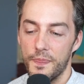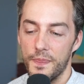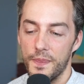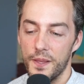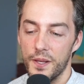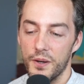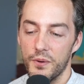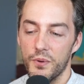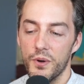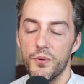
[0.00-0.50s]

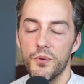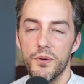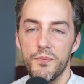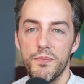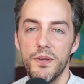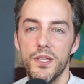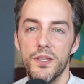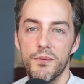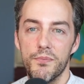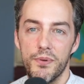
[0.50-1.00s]
you know what would
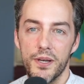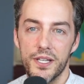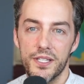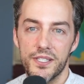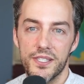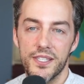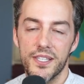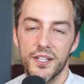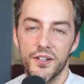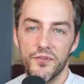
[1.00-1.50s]
be the
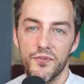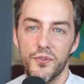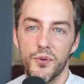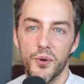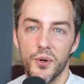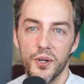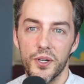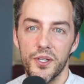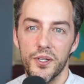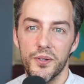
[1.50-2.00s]
best thing
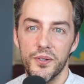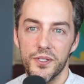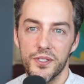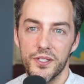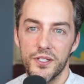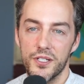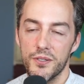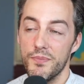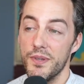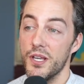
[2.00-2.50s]
for you? Is
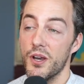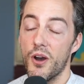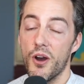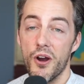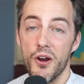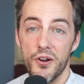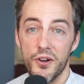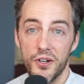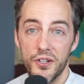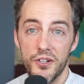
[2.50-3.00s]
it to be
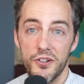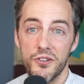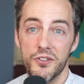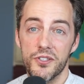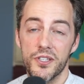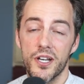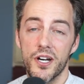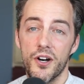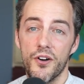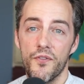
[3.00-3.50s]
hard on
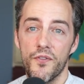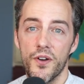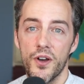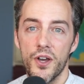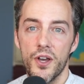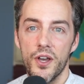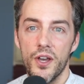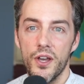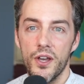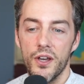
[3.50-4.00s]
yourself
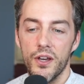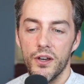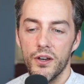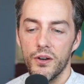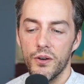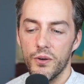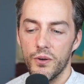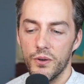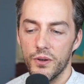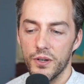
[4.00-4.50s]

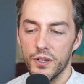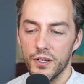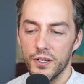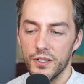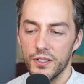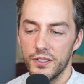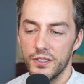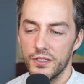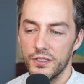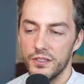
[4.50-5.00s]

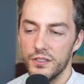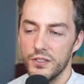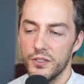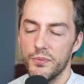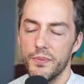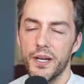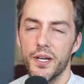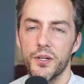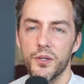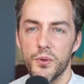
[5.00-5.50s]
or no
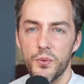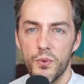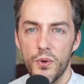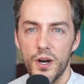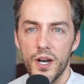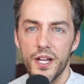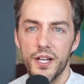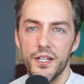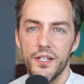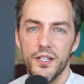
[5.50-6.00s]
matter
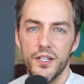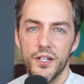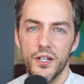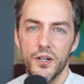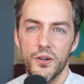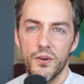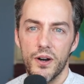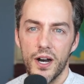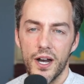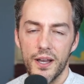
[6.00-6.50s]
what, you
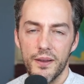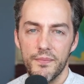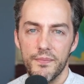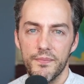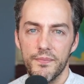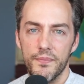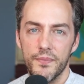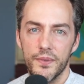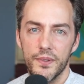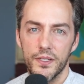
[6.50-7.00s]
know,
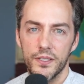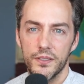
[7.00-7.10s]
I'm